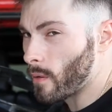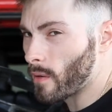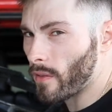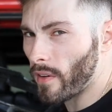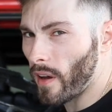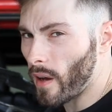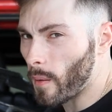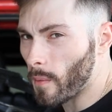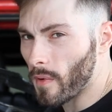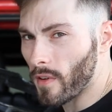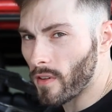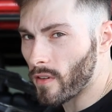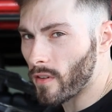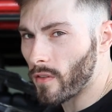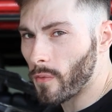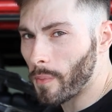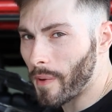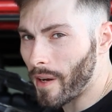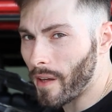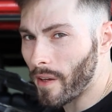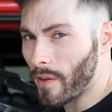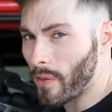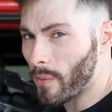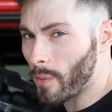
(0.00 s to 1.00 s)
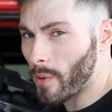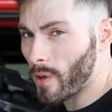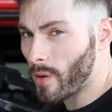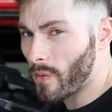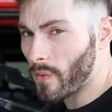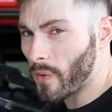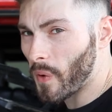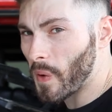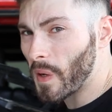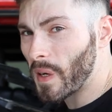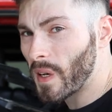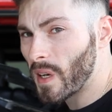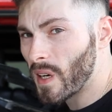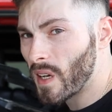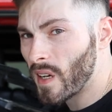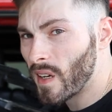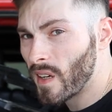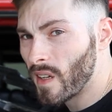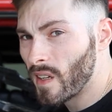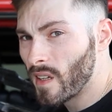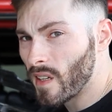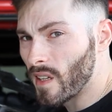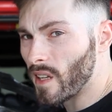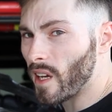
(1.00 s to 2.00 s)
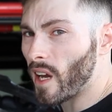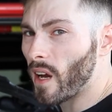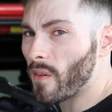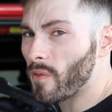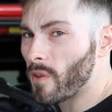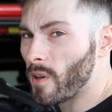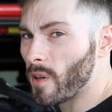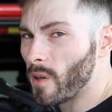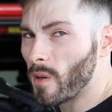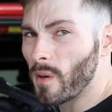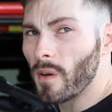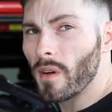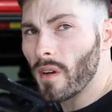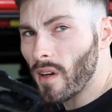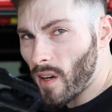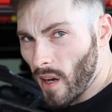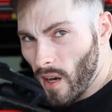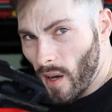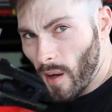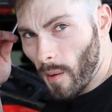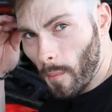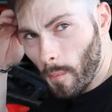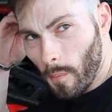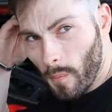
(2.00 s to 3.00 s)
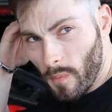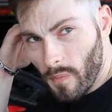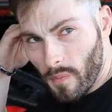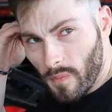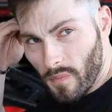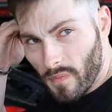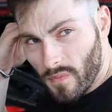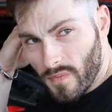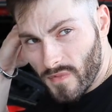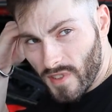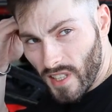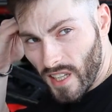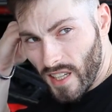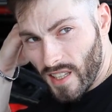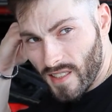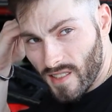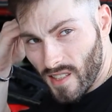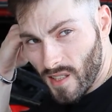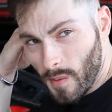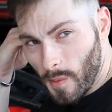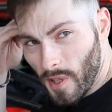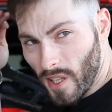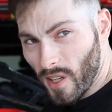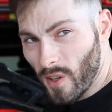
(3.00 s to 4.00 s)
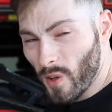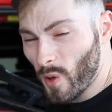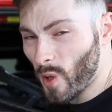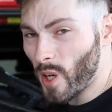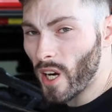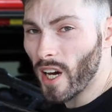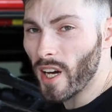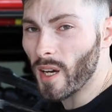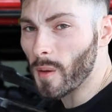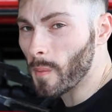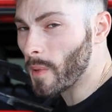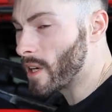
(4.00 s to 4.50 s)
what time it is. It's probably 3 or 4 in the afternoon. Today's gonna be an early night,